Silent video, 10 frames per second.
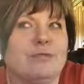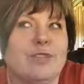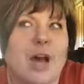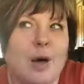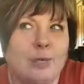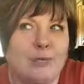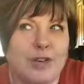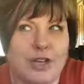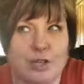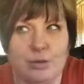help
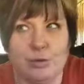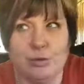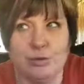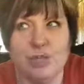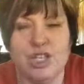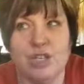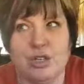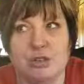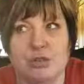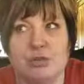for you
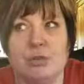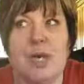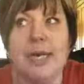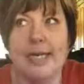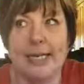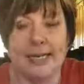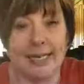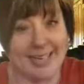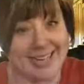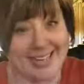to
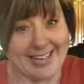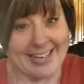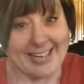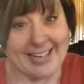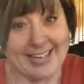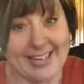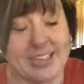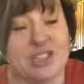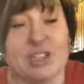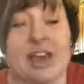
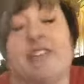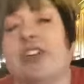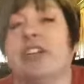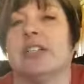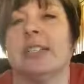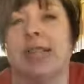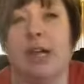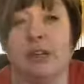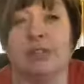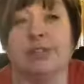answer that for
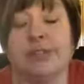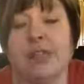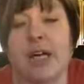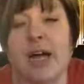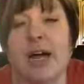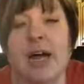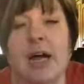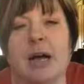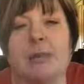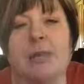yourself.
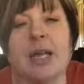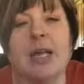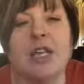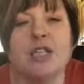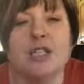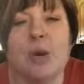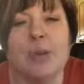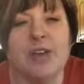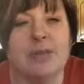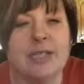Um,
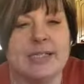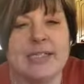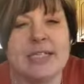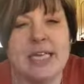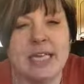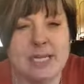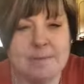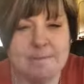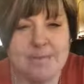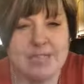so when you
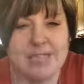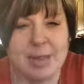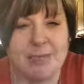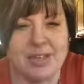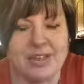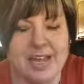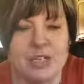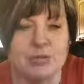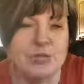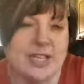see something
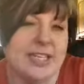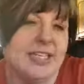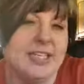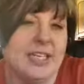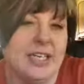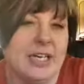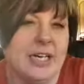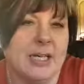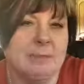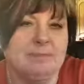that is written
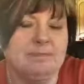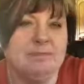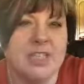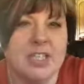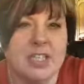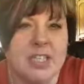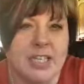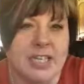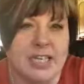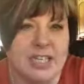um,
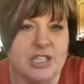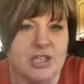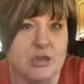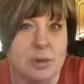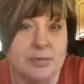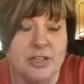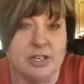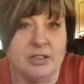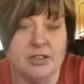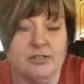in a
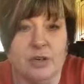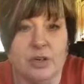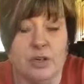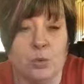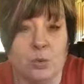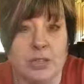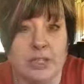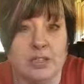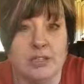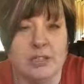description for an
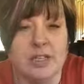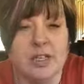oil,